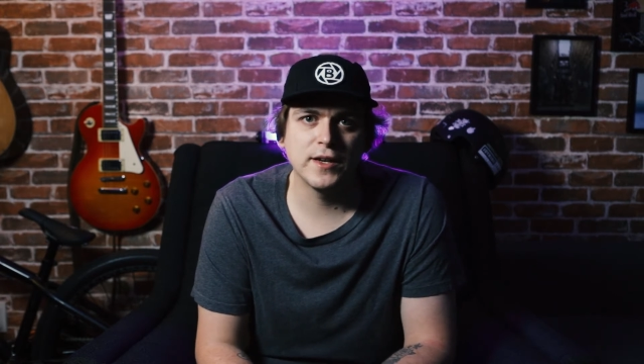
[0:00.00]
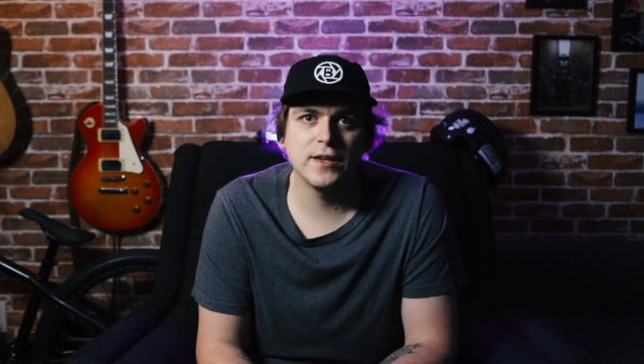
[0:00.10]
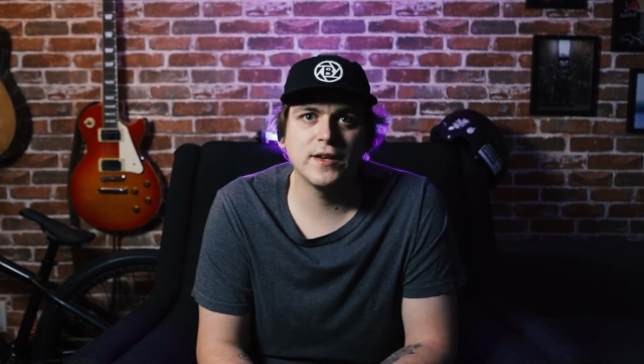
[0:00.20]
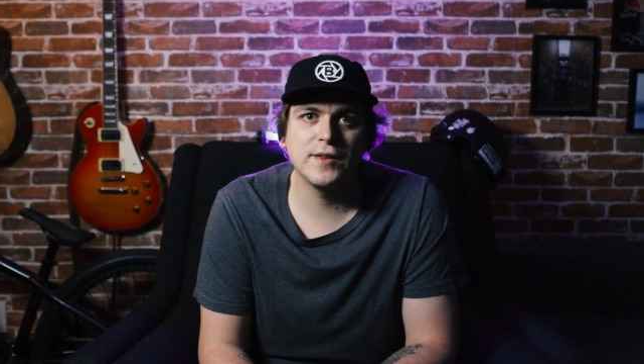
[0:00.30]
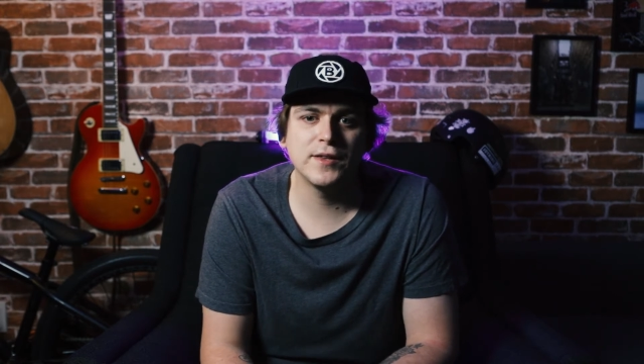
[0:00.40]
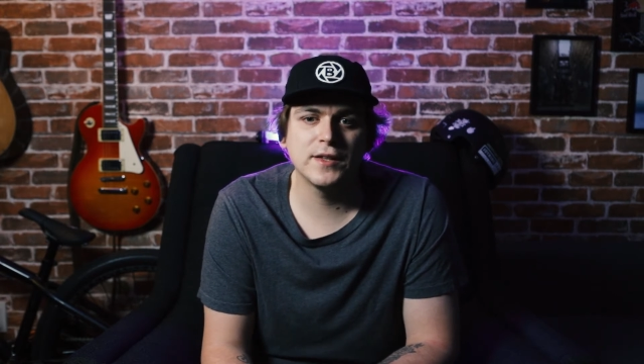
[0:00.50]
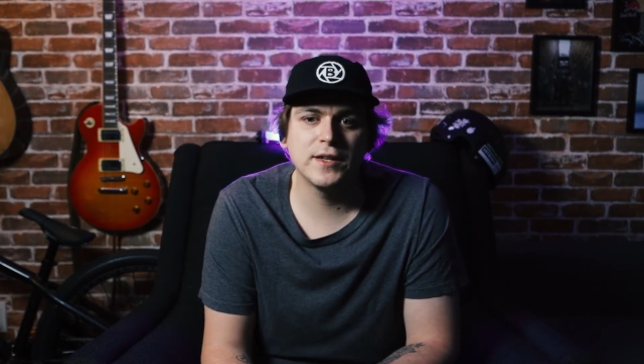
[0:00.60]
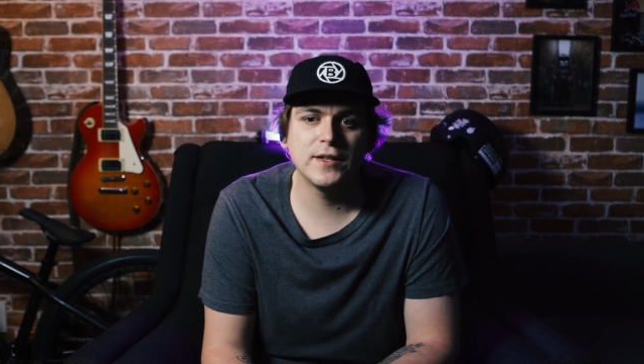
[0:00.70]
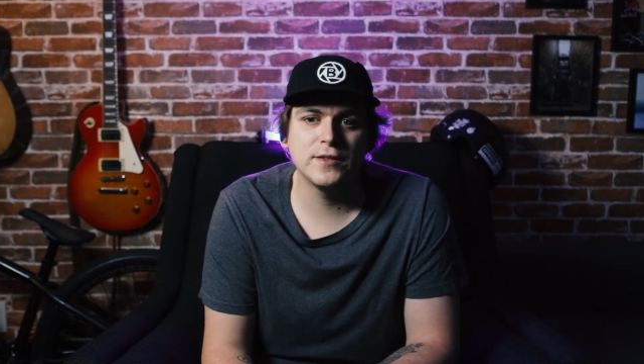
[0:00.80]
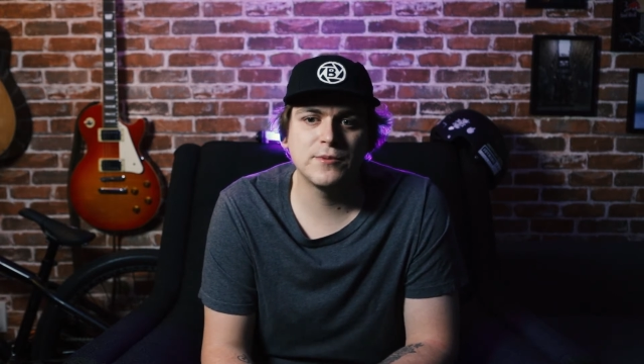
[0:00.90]
I, I think
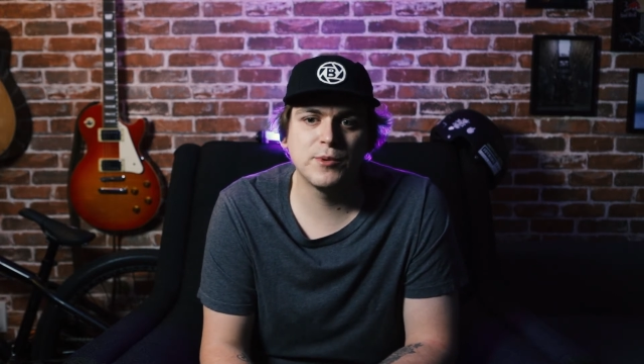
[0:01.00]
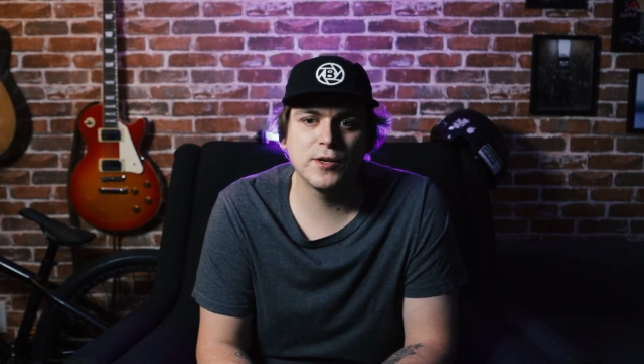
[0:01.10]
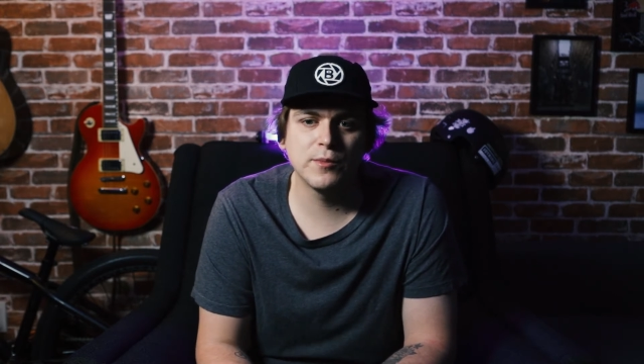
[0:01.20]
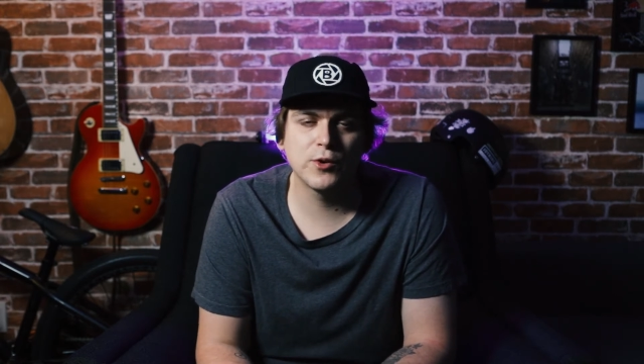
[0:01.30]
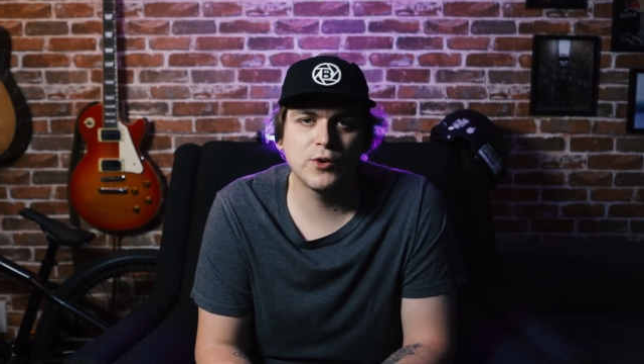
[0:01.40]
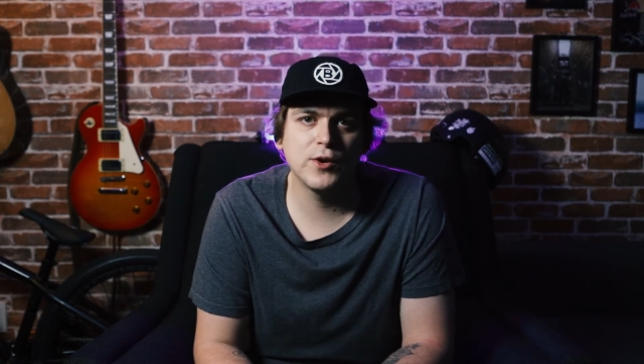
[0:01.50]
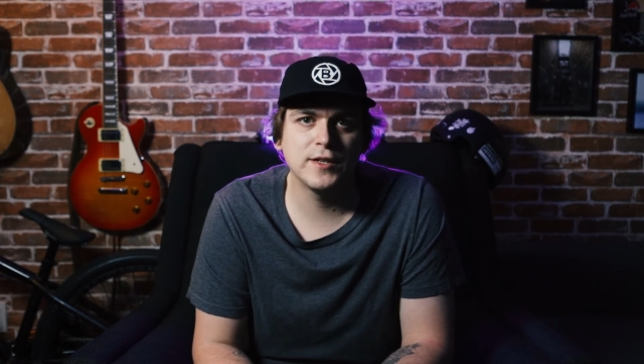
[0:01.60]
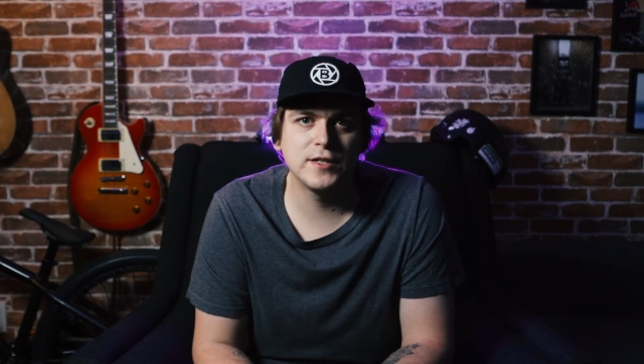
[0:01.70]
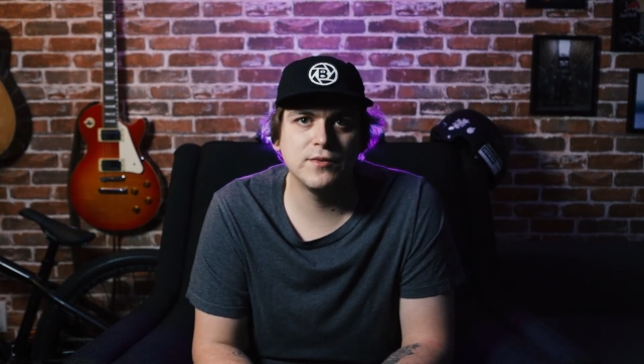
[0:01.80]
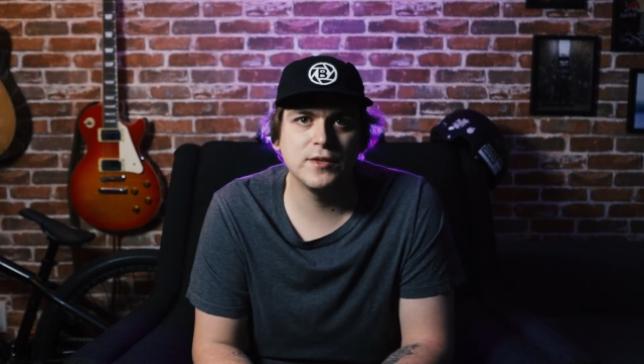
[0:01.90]
that it's bringing more
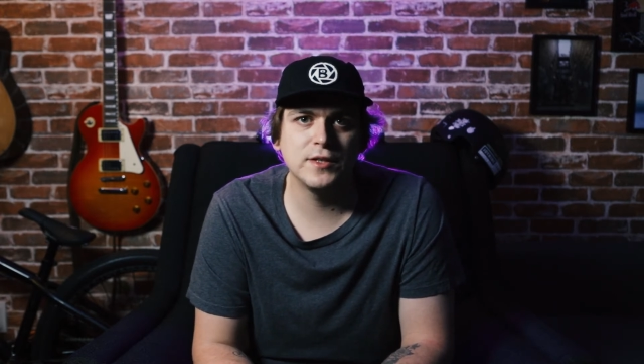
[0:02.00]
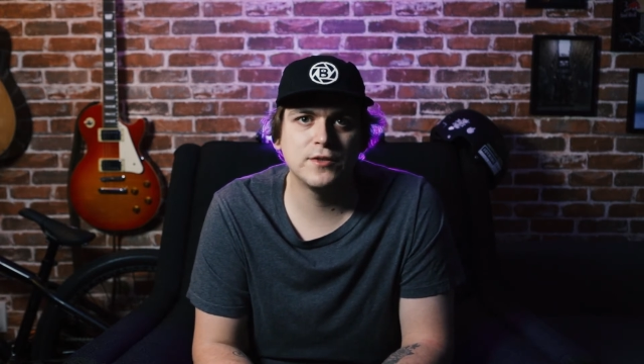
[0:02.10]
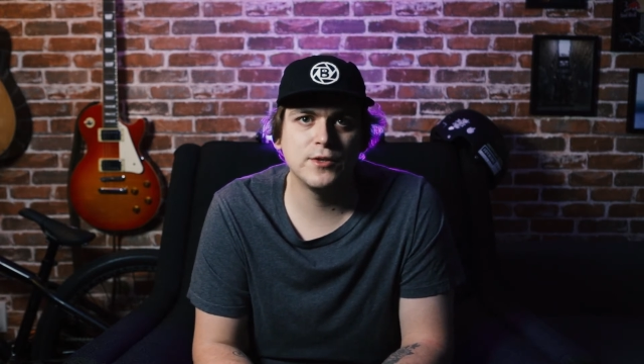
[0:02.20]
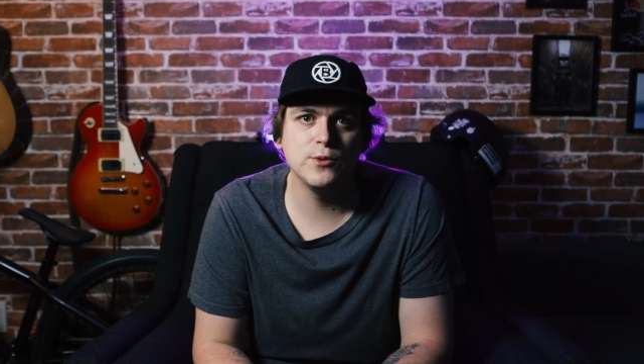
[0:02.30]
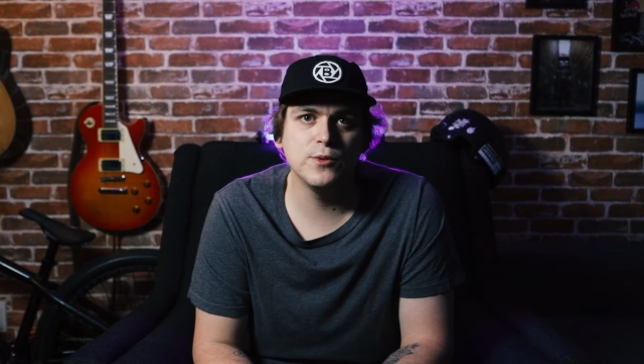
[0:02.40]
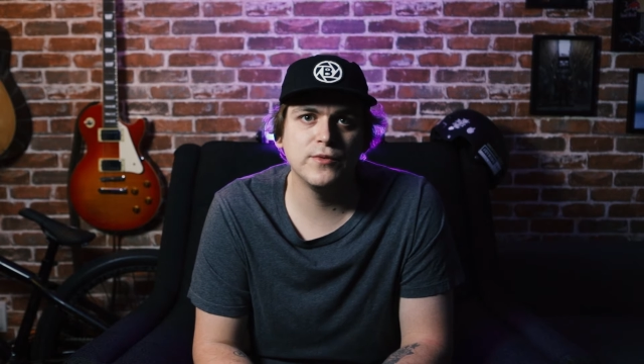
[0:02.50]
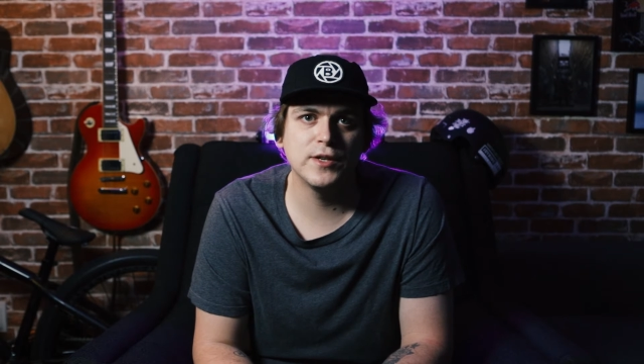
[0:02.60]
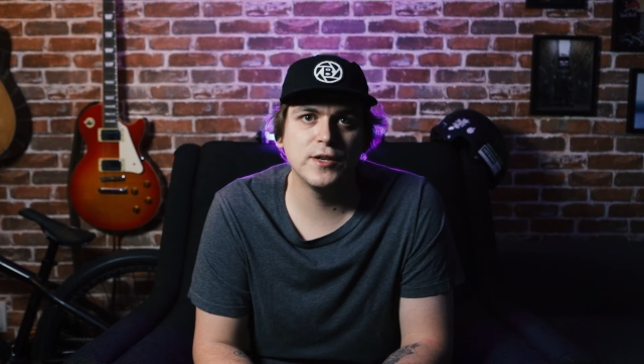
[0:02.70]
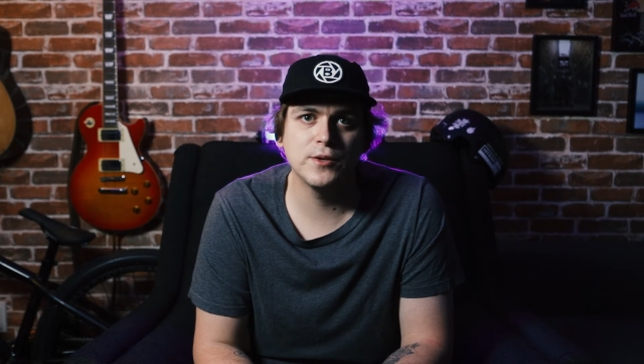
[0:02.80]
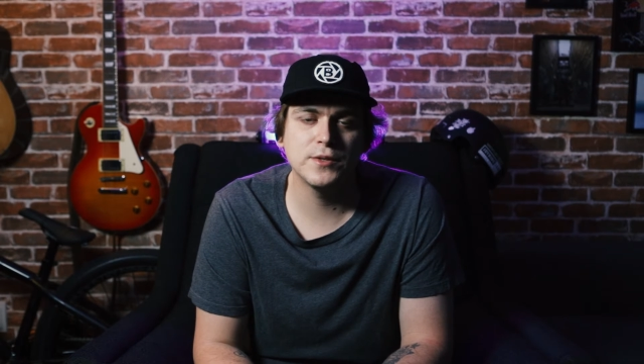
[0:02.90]
creativity to
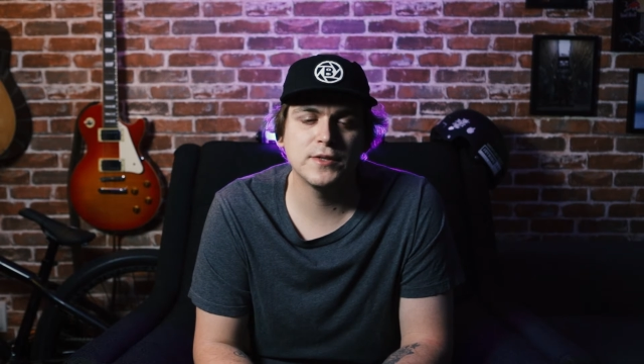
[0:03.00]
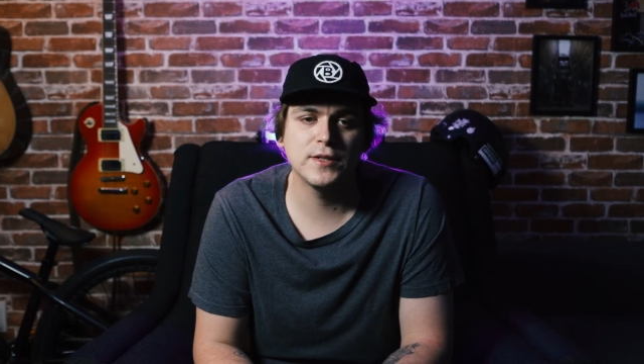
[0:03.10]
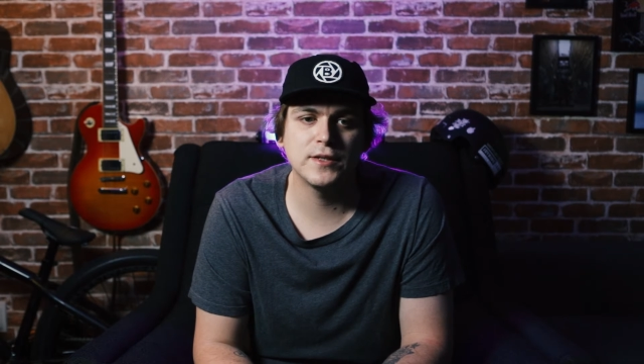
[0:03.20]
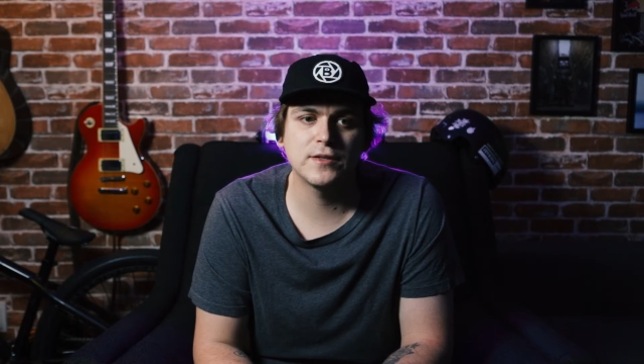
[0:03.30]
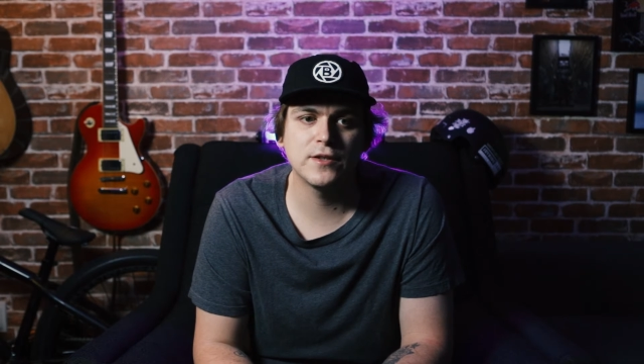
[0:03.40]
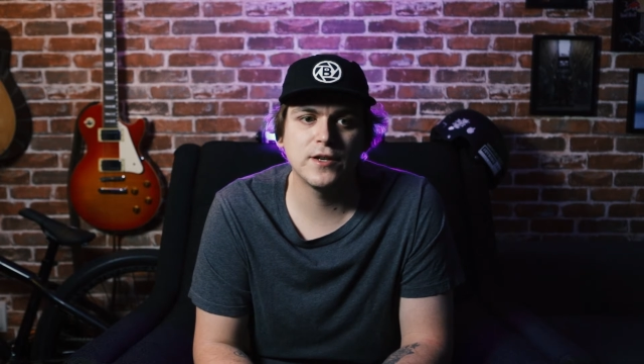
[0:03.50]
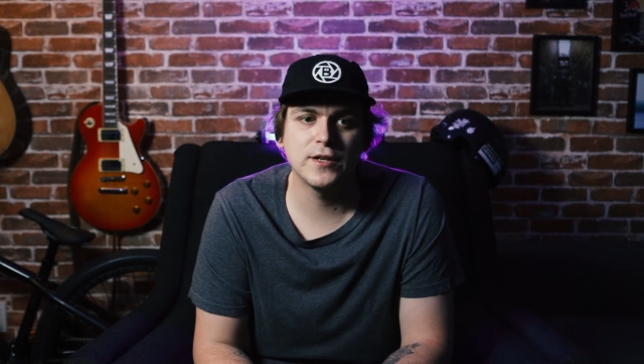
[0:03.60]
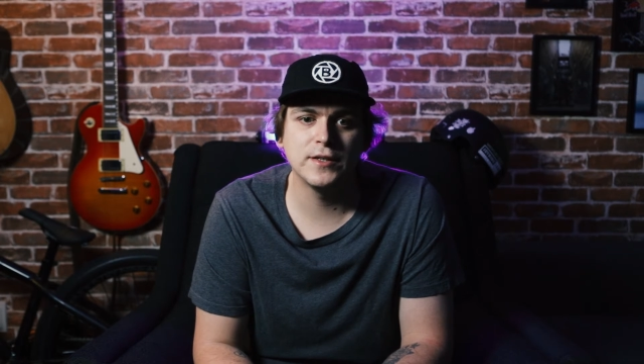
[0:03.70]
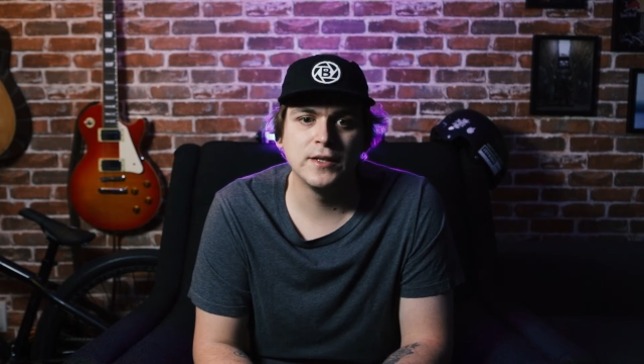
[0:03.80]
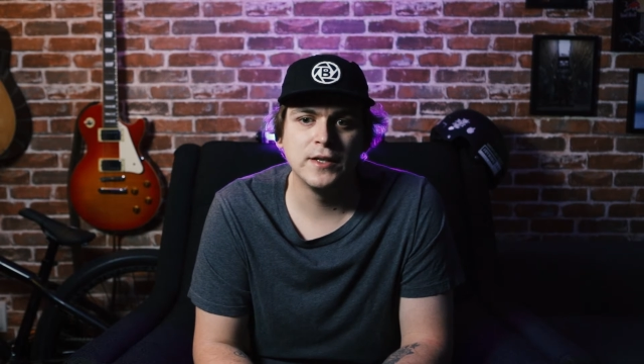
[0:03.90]
videos. It's
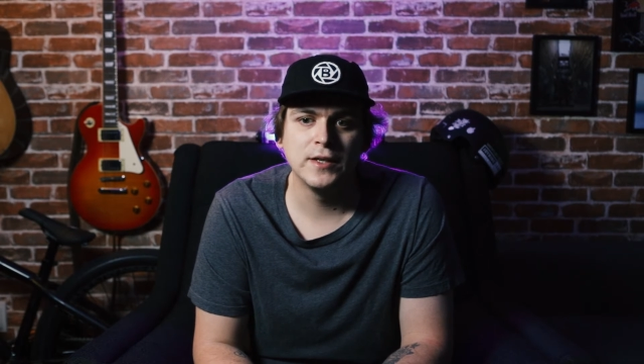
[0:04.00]
not